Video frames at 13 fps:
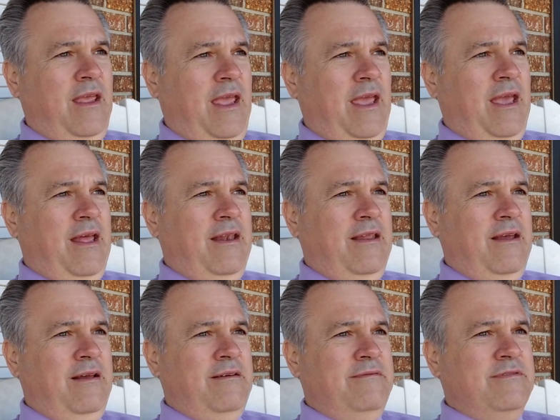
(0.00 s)
And
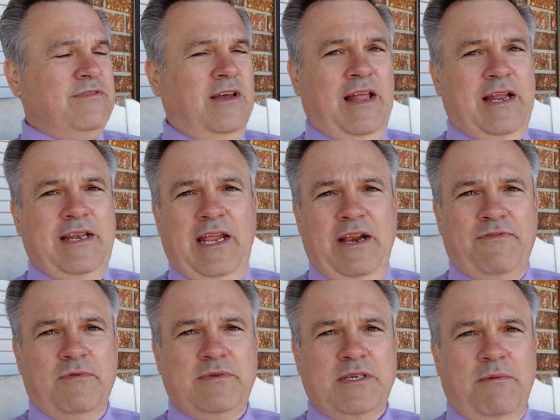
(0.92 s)
so I'd like to hear
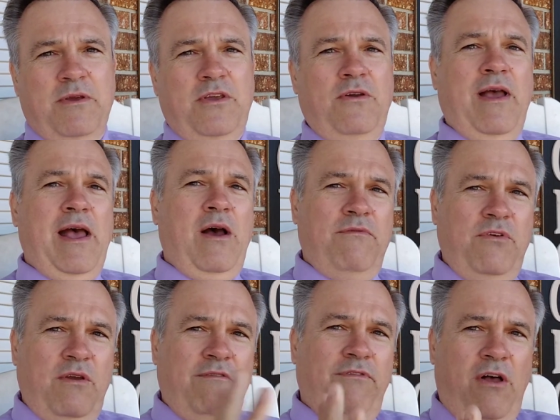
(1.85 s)
from some of you. How have
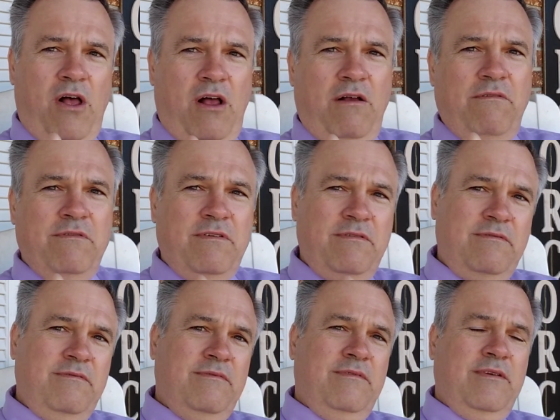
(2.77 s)
you evolved,
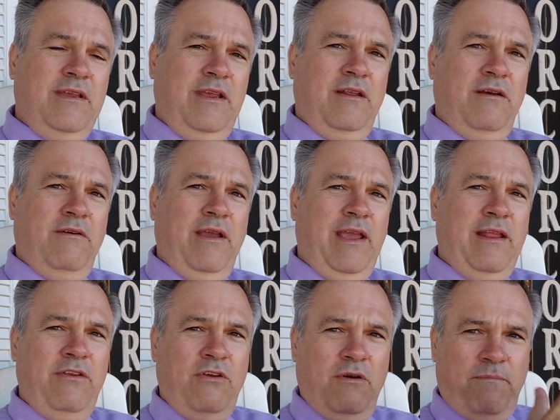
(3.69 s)
you know,
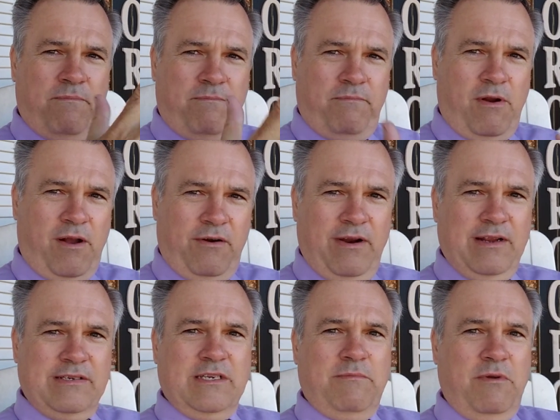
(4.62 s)
in your
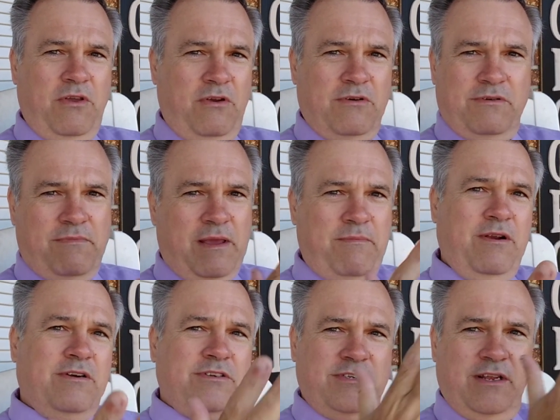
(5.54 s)
progress? Some of you maybe
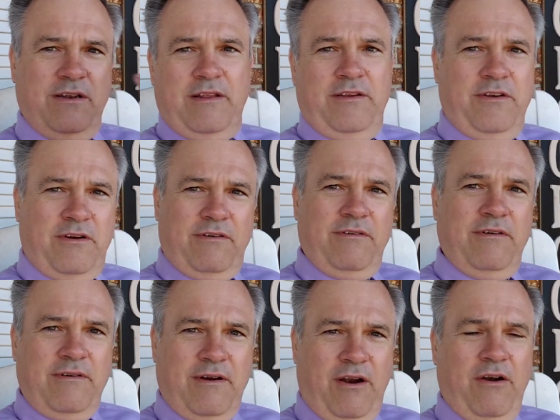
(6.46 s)
are still in your
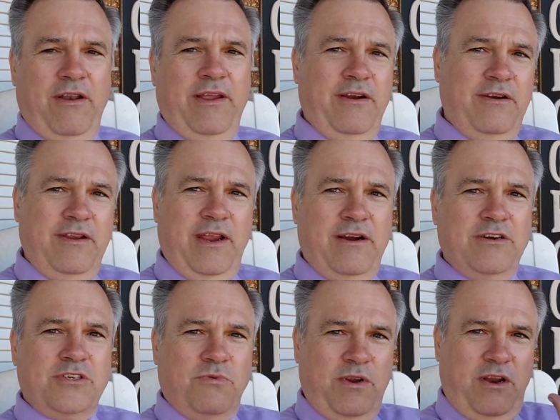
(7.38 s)
earlier
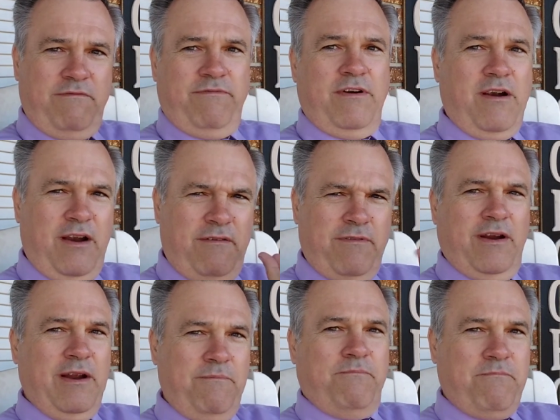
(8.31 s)
years where you're very, very...